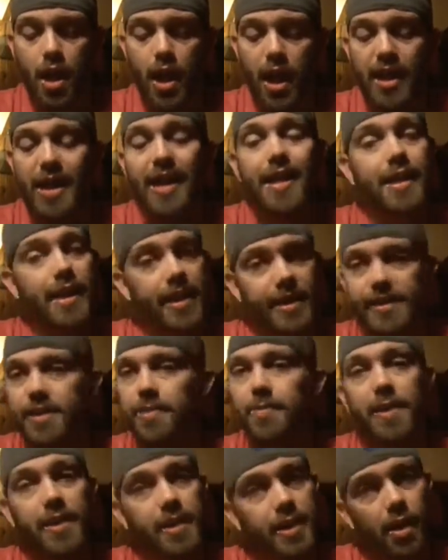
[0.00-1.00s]
And it needs
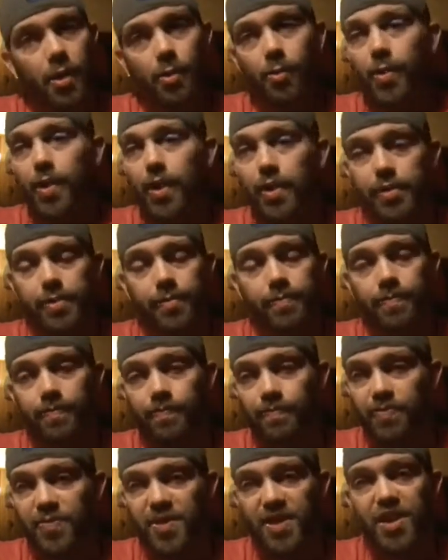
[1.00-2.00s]
to be dealt with.
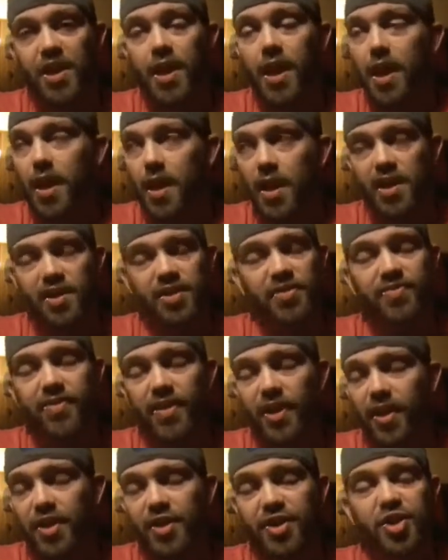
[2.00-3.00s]
It's
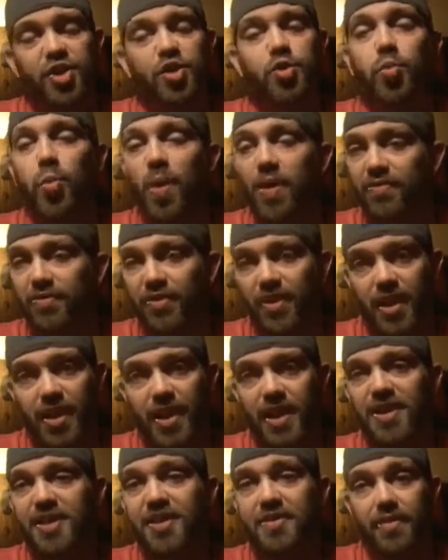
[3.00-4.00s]
very
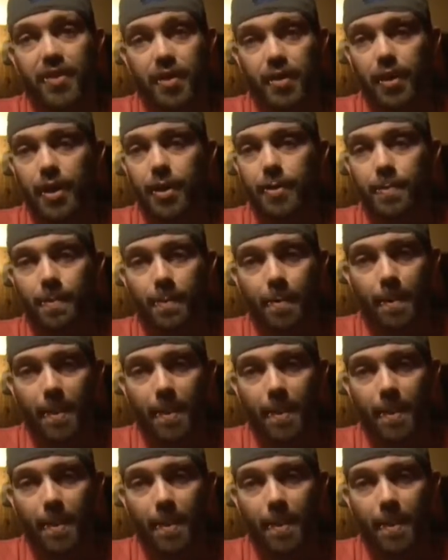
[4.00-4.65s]
swiftly and severely.